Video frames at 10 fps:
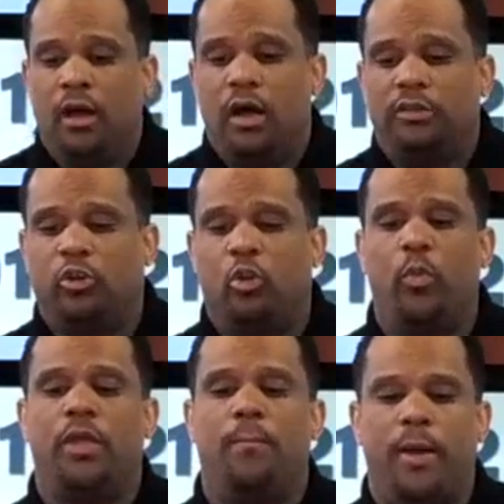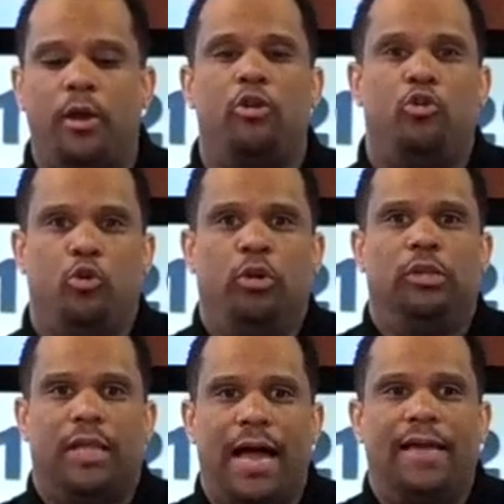So that we can better
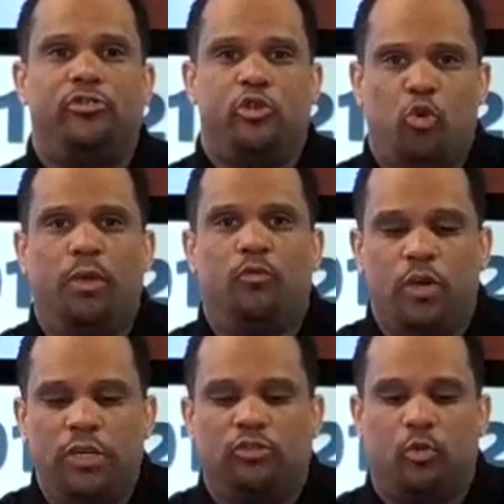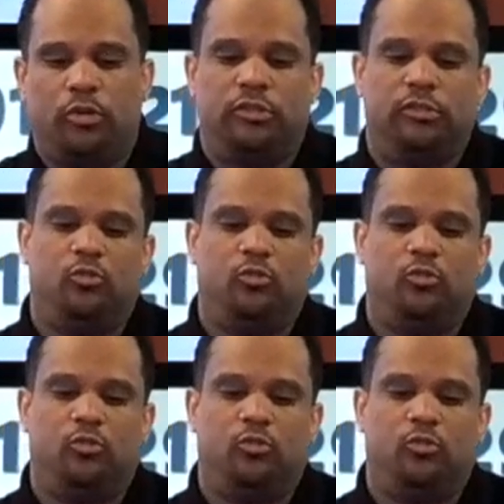utilize human resources.